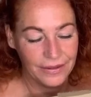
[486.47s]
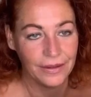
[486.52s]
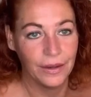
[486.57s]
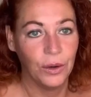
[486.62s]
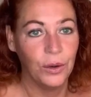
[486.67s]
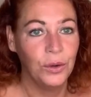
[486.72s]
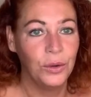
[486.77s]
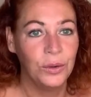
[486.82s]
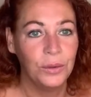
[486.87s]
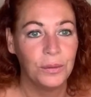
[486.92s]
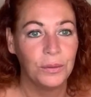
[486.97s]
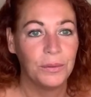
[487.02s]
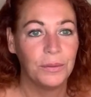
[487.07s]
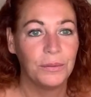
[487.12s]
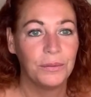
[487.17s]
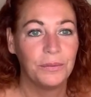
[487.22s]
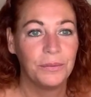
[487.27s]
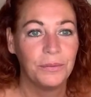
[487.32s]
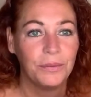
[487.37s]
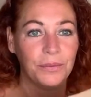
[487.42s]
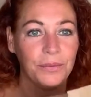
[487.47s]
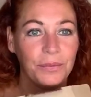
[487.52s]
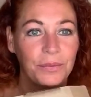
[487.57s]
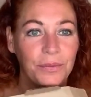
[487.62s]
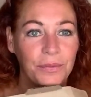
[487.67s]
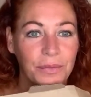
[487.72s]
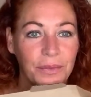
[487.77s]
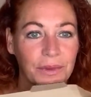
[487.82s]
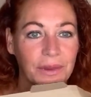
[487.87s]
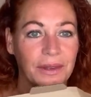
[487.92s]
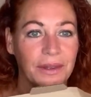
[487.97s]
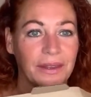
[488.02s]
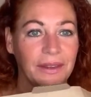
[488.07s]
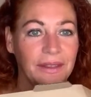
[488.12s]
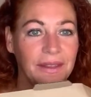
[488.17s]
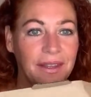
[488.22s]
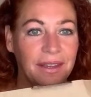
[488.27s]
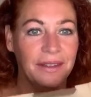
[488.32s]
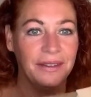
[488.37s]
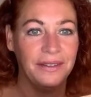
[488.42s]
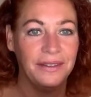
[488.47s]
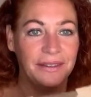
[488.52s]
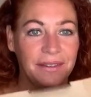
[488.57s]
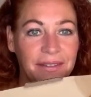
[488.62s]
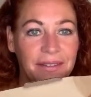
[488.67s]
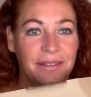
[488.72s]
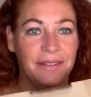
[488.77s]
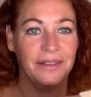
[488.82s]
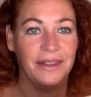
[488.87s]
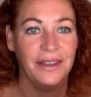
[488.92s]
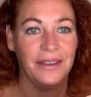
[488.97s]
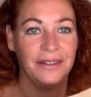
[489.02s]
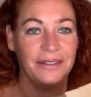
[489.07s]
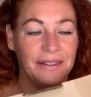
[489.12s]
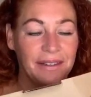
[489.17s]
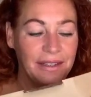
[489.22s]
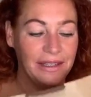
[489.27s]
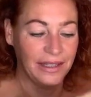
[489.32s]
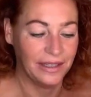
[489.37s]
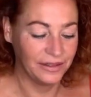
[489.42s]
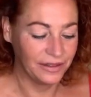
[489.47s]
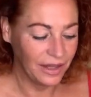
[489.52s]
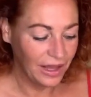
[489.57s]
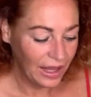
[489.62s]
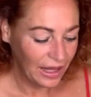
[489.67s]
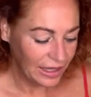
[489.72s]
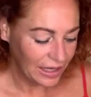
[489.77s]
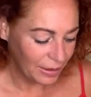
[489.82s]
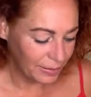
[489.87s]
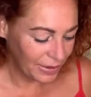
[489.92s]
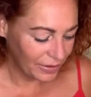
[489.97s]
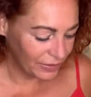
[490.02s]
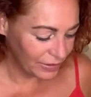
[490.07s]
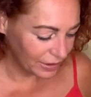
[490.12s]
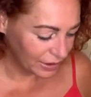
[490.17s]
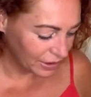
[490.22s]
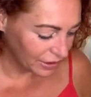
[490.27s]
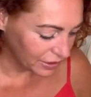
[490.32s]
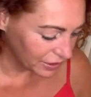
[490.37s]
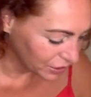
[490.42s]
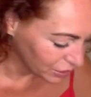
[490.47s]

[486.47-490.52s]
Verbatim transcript: Oh, there's there's the lid. Let me have a look at